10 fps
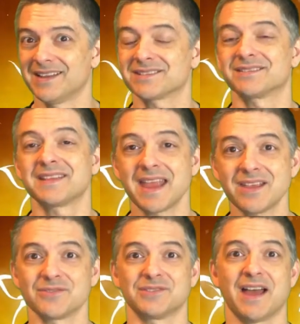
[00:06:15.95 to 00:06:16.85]
So
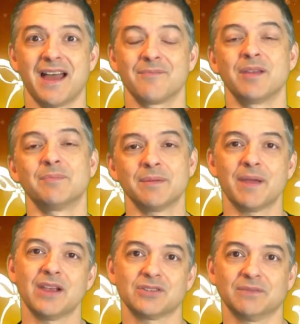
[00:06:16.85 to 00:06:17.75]
take your time and be
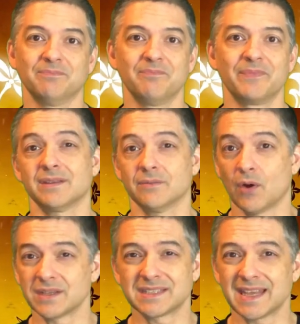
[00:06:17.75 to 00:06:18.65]
patient.
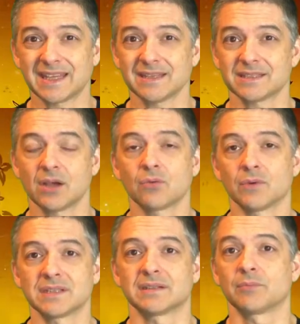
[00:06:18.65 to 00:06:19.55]
Why is he taking it slow?
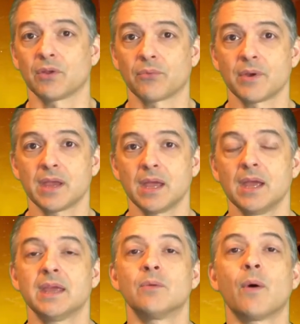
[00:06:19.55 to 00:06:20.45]
Reason number three,
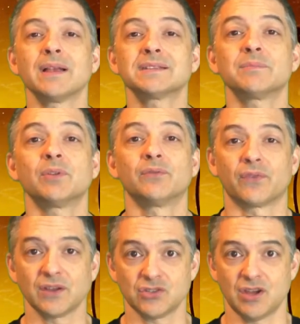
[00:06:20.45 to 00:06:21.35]
he wants to build
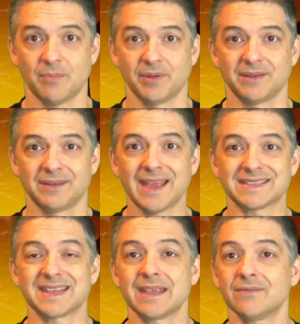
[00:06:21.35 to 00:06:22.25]
friendship.
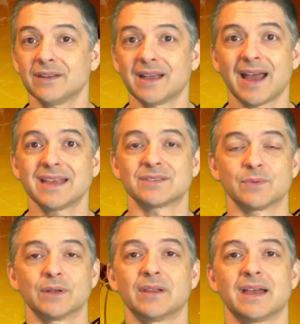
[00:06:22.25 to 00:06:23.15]
Yes, even guys
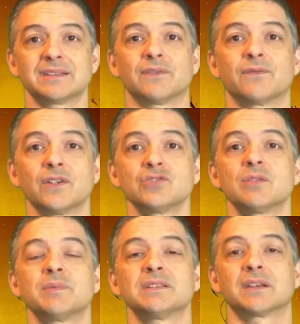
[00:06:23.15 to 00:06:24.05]
realize that
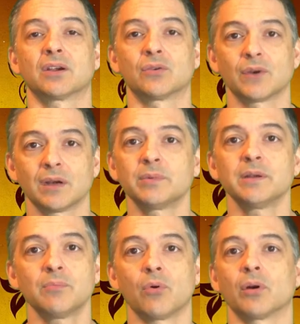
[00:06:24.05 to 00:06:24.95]
friendship is incredibly
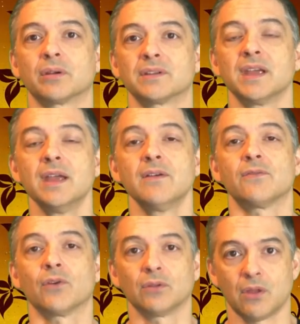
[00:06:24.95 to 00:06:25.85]
important
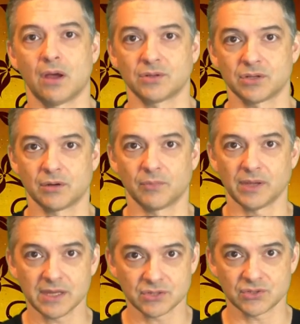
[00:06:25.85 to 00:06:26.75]
for a long-term
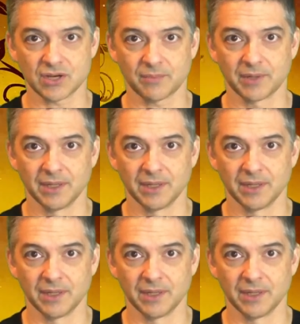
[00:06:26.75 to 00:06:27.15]
relationship.